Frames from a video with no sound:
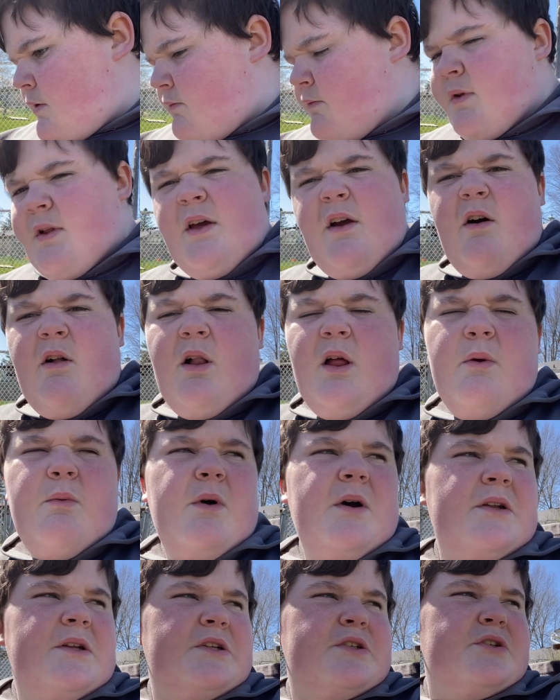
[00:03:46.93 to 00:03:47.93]
really all I
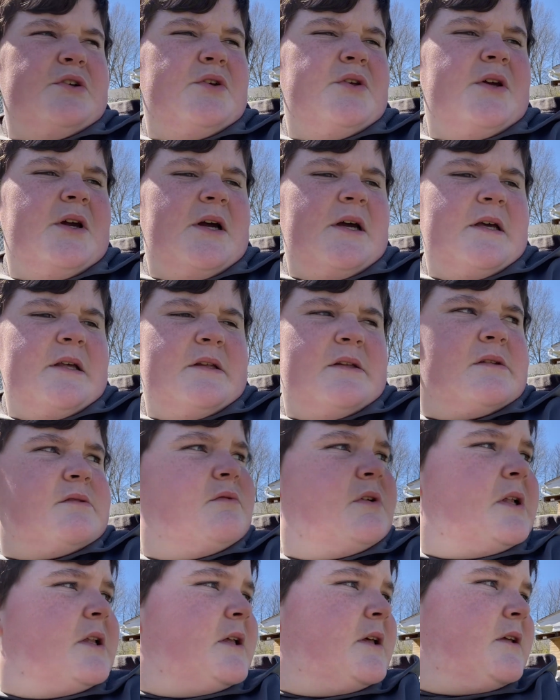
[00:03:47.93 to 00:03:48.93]
wanted to show you guys.
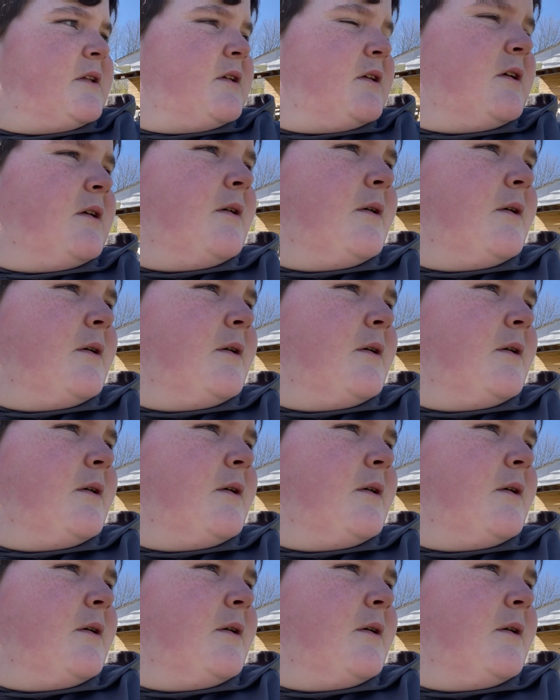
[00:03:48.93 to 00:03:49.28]
Really,